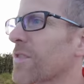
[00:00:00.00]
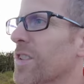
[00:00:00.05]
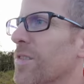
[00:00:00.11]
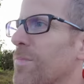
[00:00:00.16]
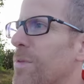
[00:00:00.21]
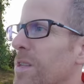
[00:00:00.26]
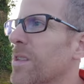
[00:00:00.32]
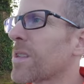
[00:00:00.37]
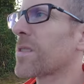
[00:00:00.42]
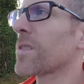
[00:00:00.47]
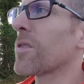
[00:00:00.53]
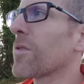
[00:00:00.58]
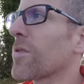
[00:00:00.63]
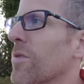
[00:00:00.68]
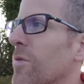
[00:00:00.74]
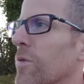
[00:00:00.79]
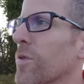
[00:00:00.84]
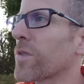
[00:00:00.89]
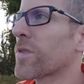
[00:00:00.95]
speaking, though, of
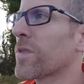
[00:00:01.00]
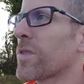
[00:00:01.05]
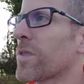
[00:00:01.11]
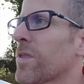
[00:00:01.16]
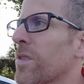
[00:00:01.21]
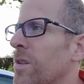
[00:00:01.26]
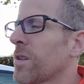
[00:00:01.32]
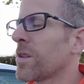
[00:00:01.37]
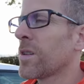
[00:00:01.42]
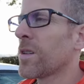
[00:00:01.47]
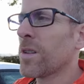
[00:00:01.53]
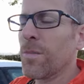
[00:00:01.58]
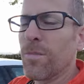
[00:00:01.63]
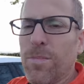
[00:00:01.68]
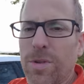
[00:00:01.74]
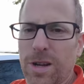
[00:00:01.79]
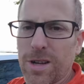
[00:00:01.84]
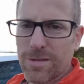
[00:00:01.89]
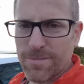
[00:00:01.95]
course.
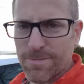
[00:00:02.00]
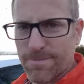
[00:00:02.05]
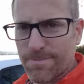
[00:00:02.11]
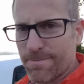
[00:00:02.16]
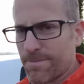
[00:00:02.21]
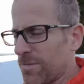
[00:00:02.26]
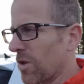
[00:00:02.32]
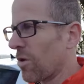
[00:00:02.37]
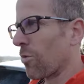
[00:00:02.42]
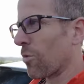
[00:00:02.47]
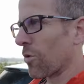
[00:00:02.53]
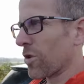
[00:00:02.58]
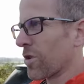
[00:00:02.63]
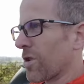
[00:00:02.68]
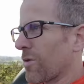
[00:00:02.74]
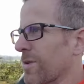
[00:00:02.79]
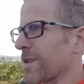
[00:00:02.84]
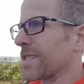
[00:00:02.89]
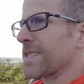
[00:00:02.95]
But we're
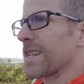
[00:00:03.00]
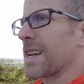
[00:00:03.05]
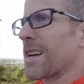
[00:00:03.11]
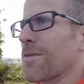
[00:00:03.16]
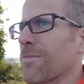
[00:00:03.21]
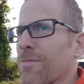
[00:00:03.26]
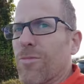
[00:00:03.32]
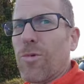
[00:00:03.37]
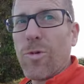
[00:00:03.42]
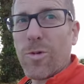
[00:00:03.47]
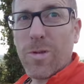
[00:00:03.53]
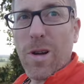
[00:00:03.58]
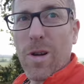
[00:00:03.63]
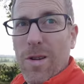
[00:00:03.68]
going down, or